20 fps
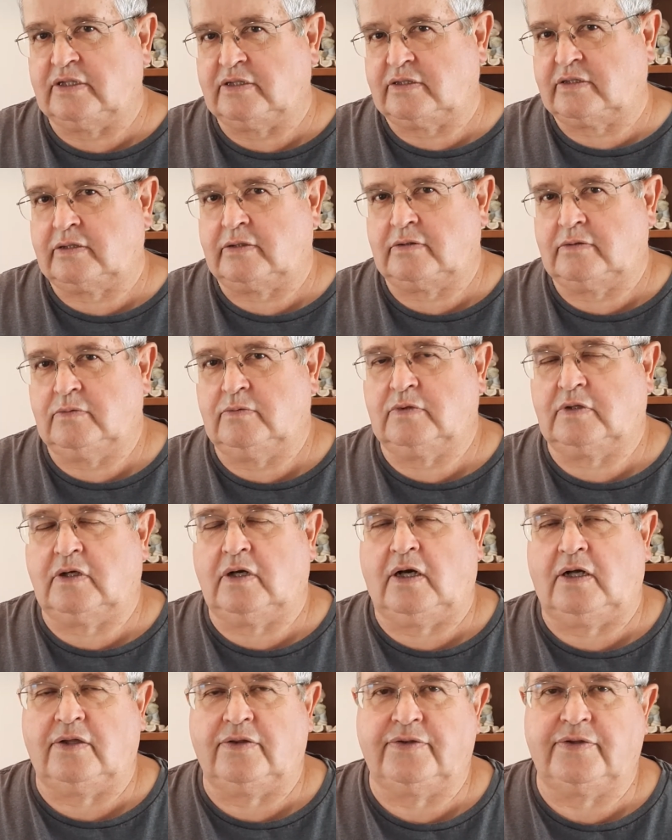It's
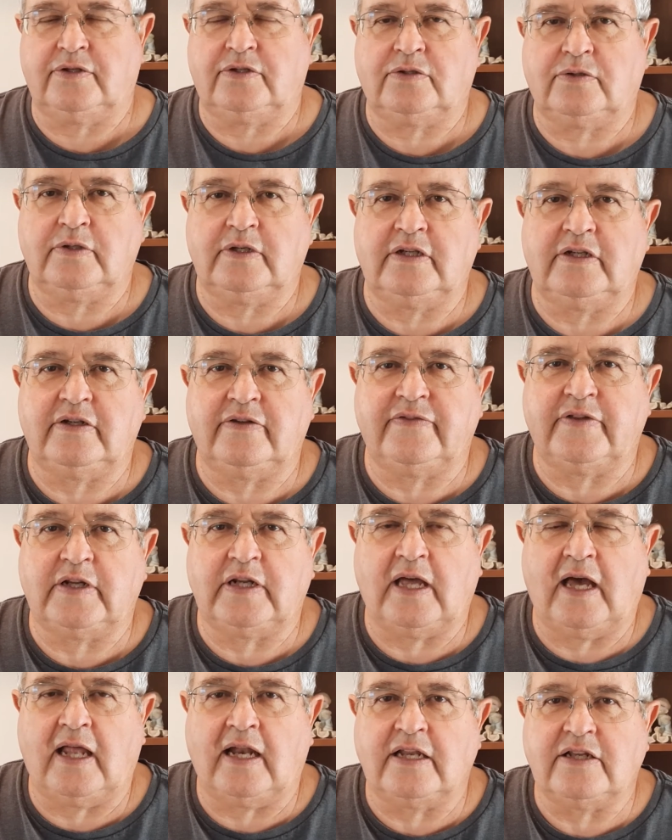called the tree of the
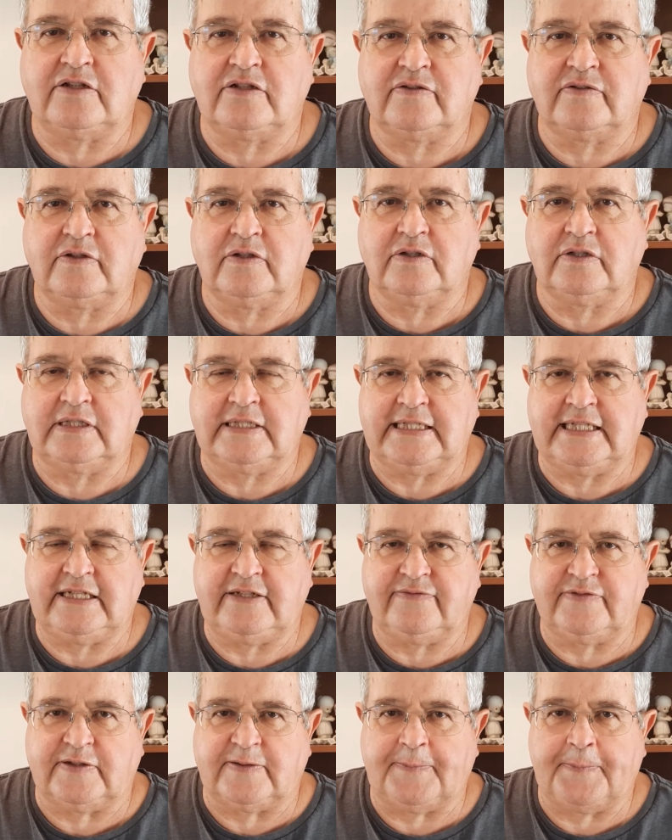knowledge of good and
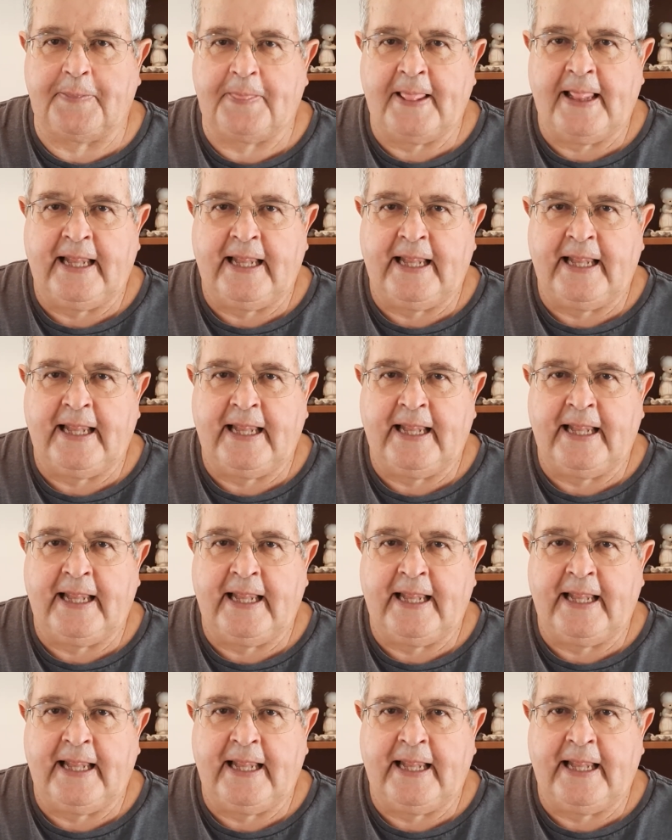evil.